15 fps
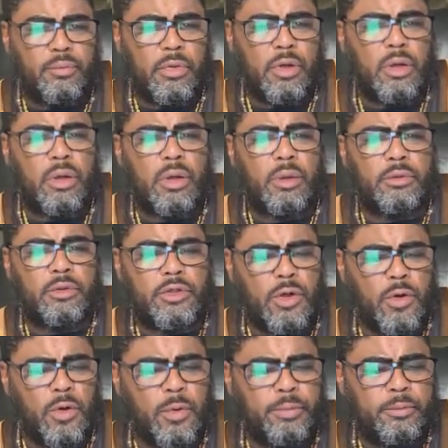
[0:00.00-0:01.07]
uh,
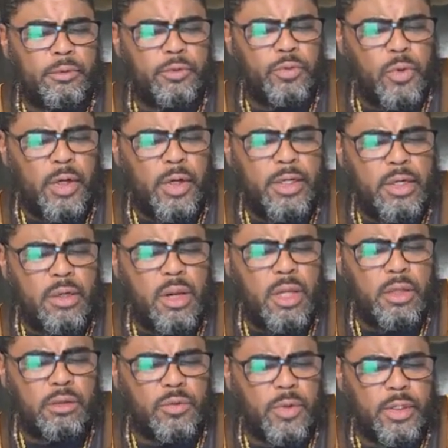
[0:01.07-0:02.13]
Job 20
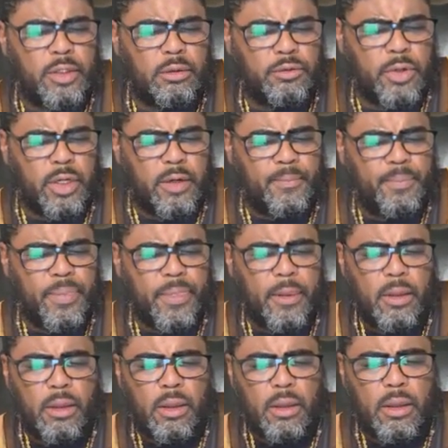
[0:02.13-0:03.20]
and 23,
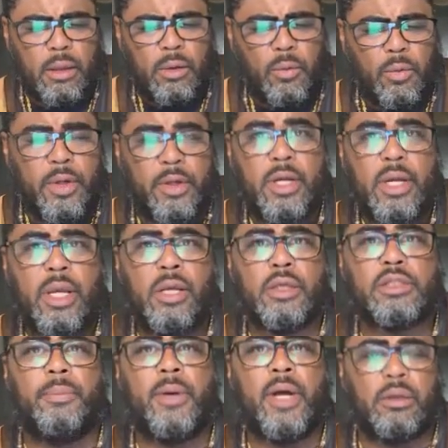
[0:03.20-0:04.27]
when he
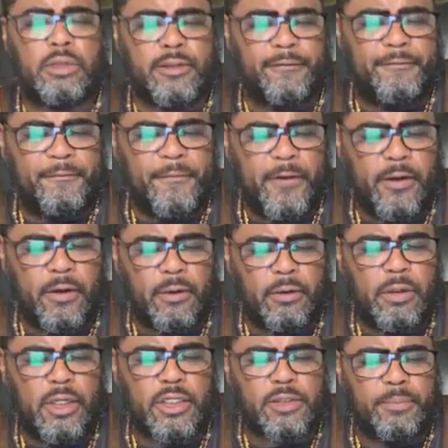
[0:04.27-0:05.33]
is about to fill
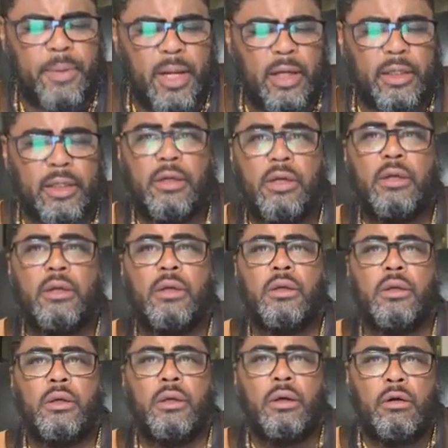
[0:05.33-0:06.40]
his belly.
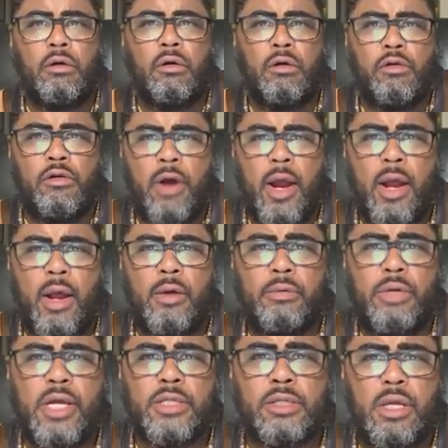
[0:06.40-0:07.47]
Crown
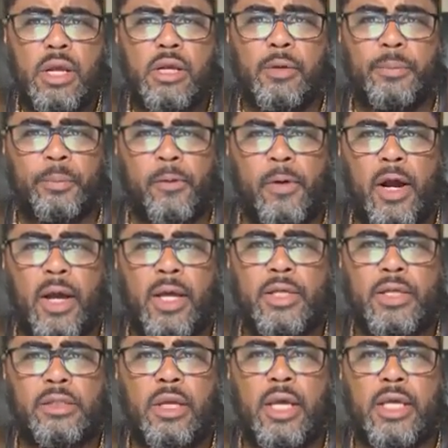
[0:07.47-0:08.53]
his
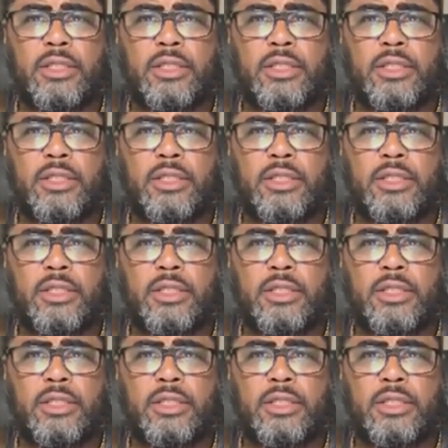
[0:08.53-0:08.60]
enterprise a